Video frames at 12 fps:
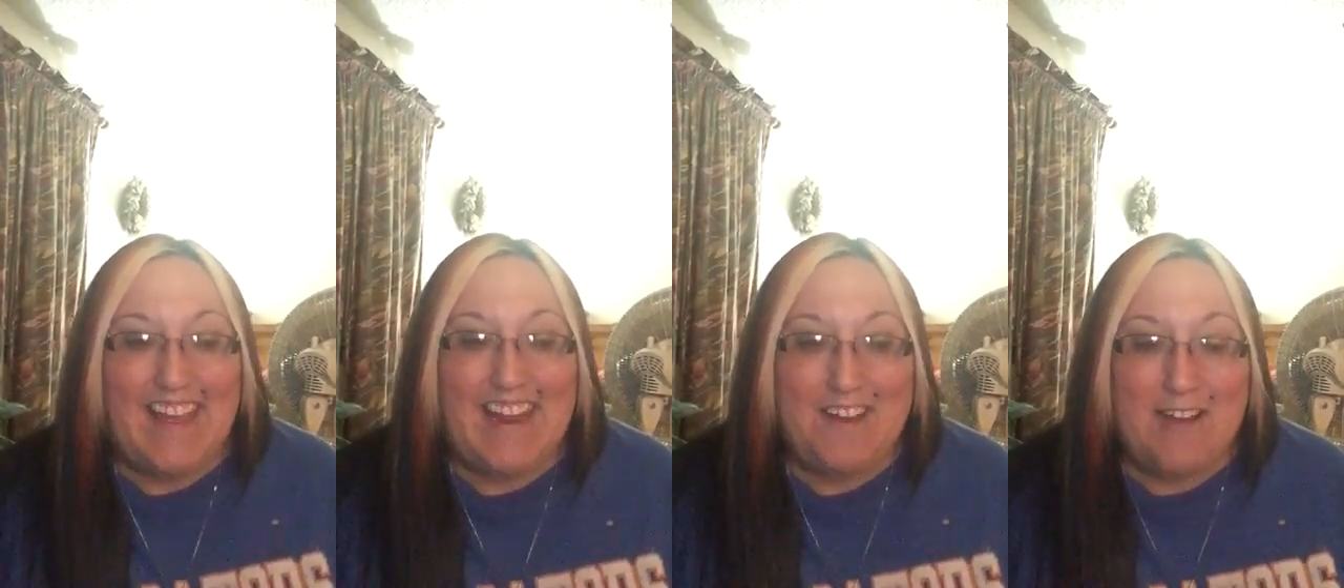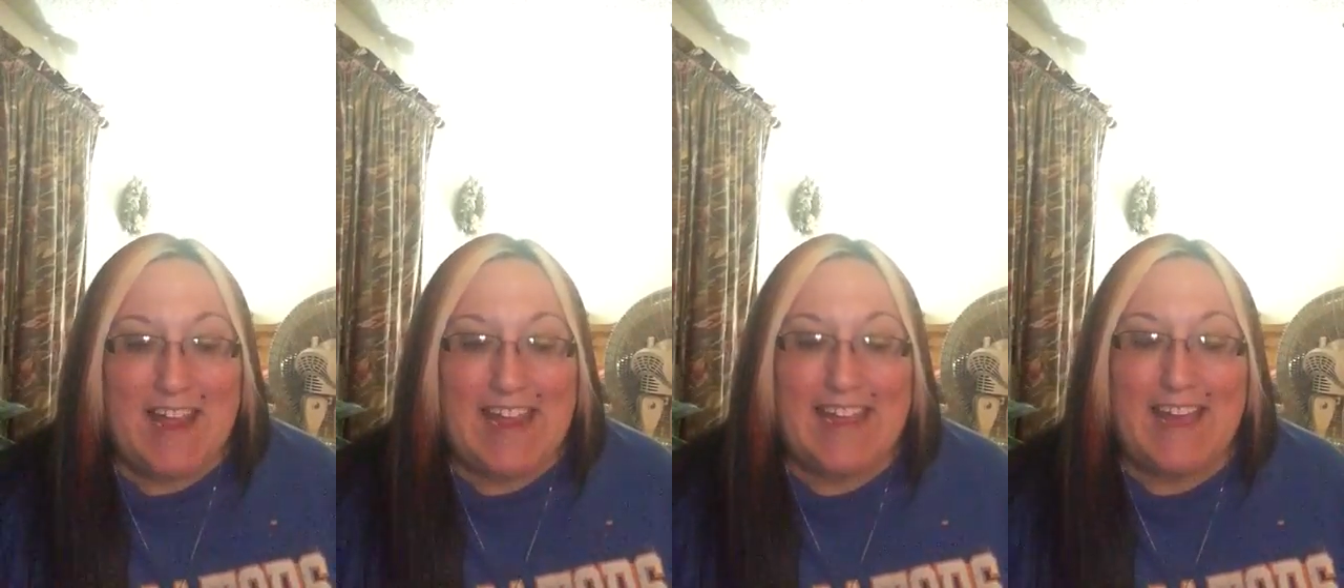
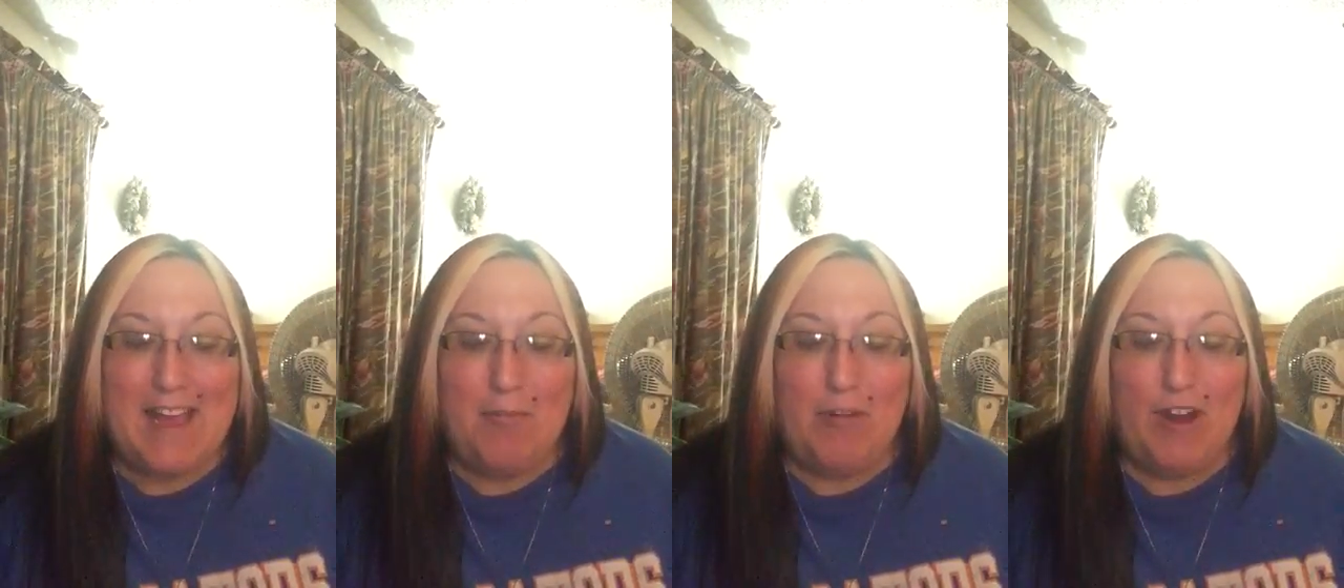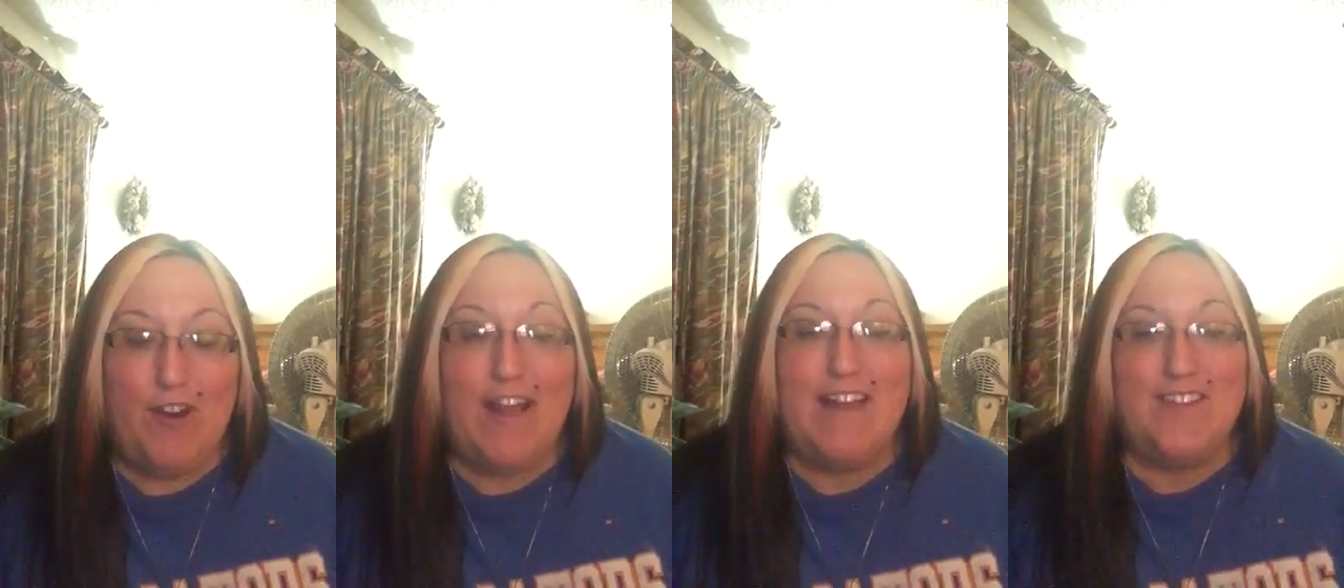Anyway, um,
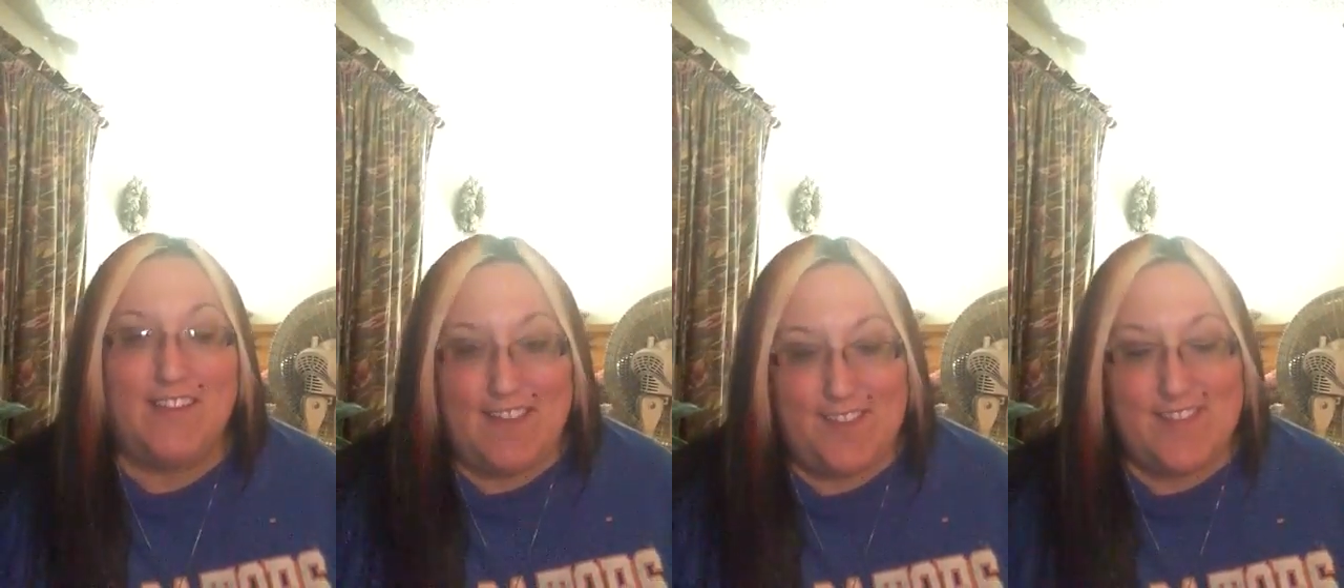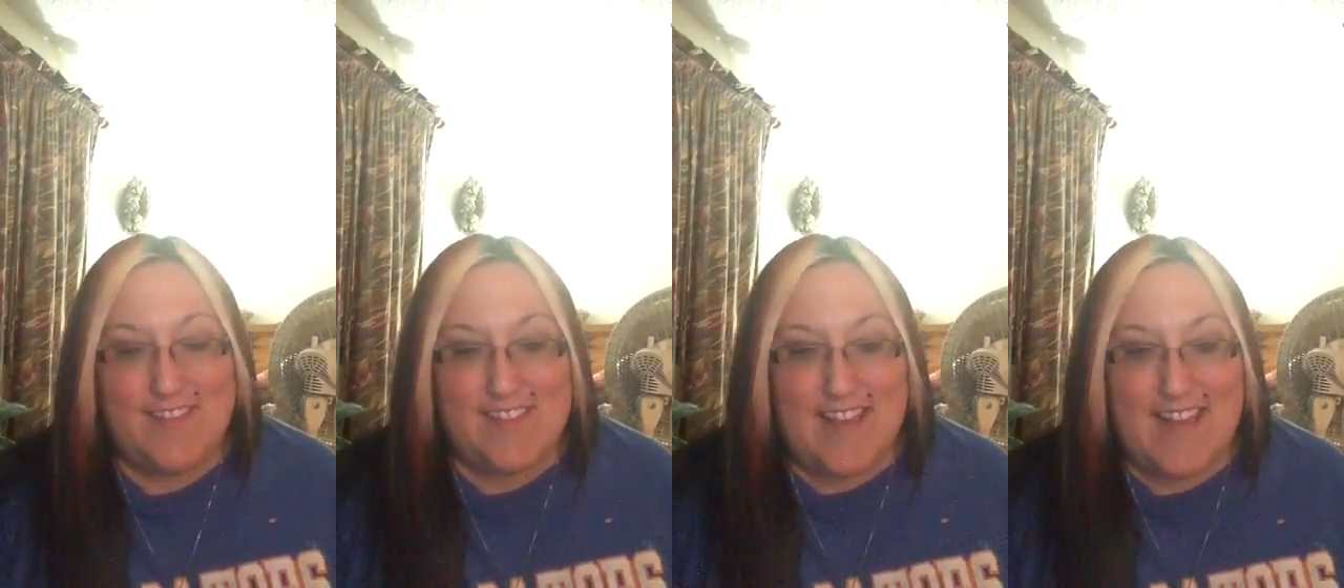
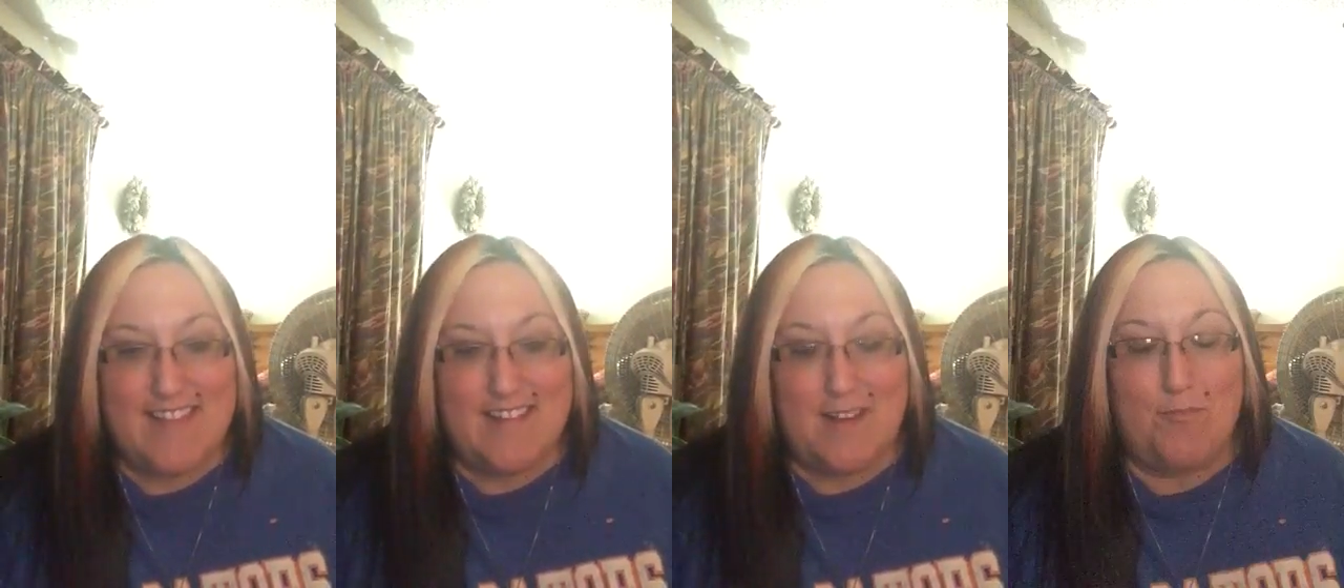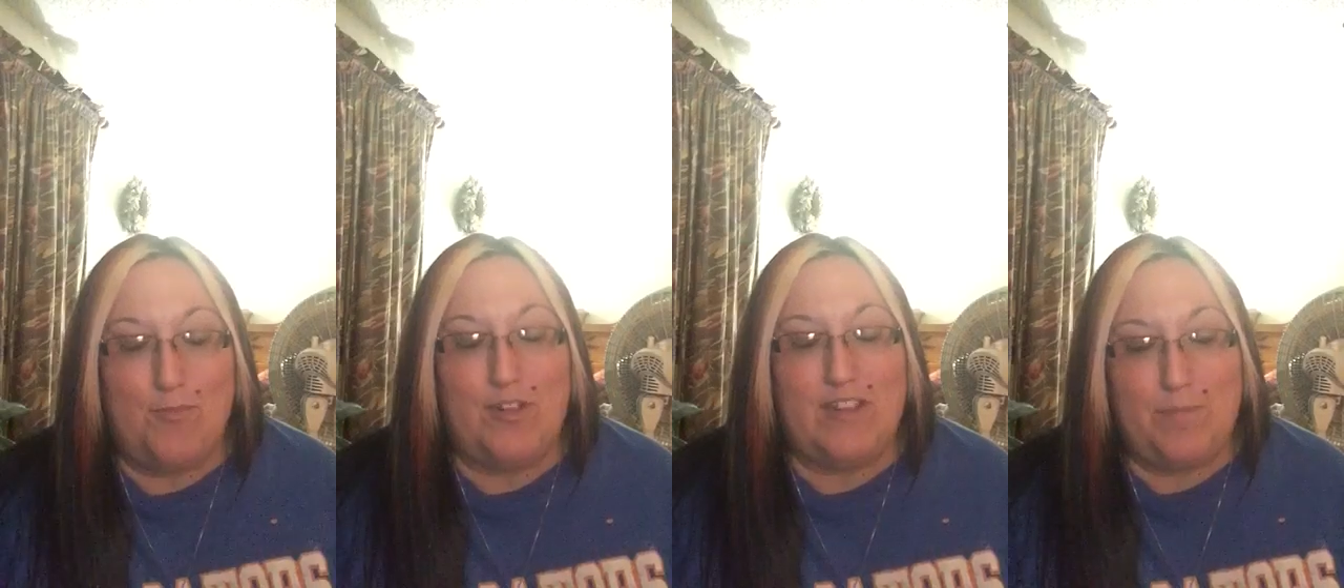congratulations, guys, and
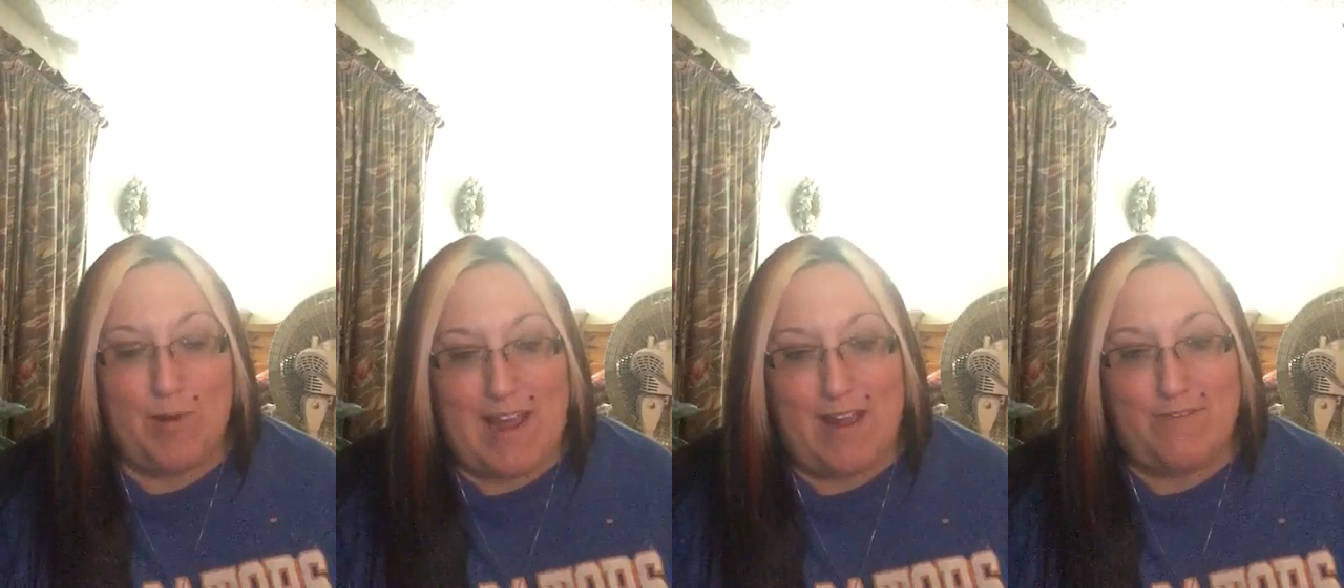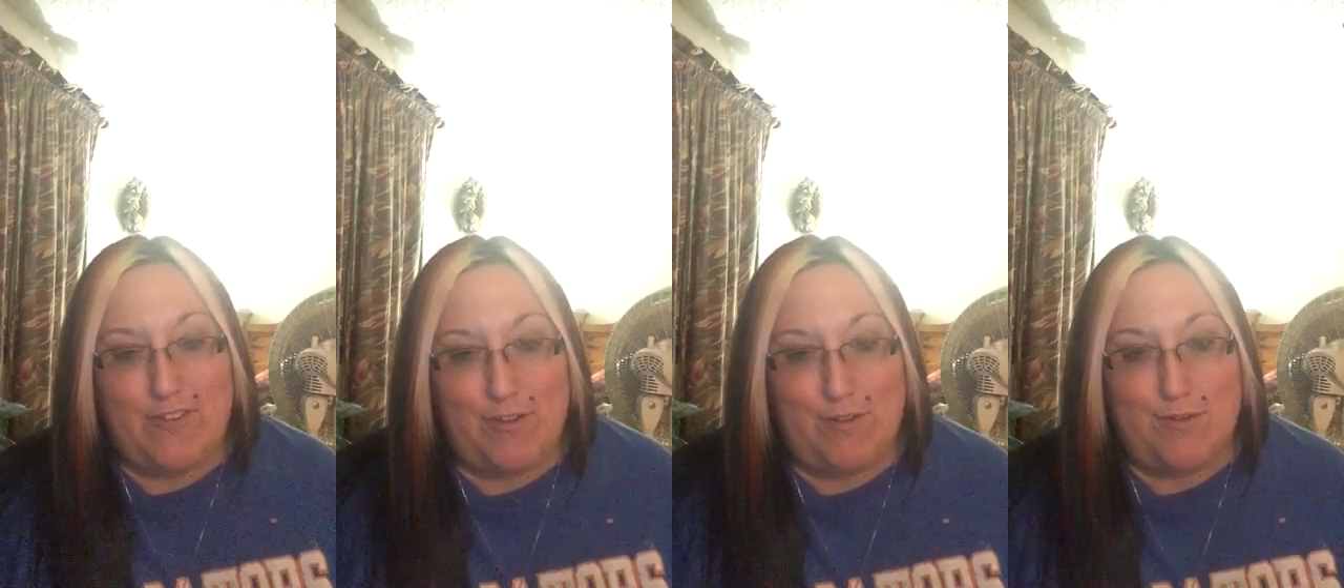I'm really proud
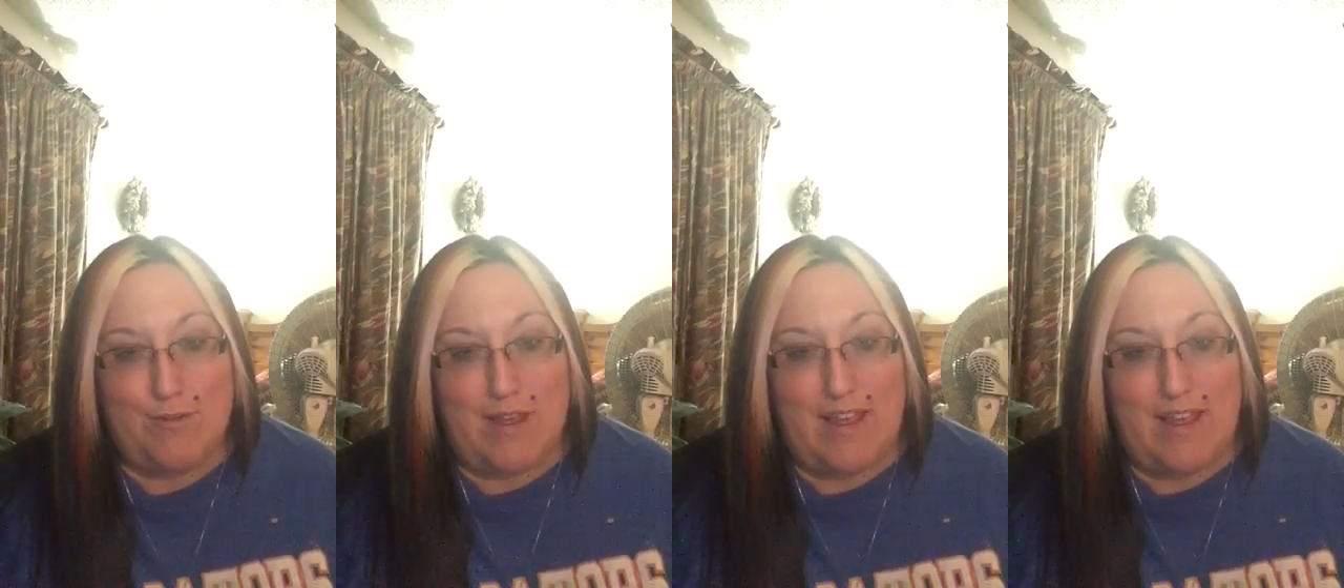of you.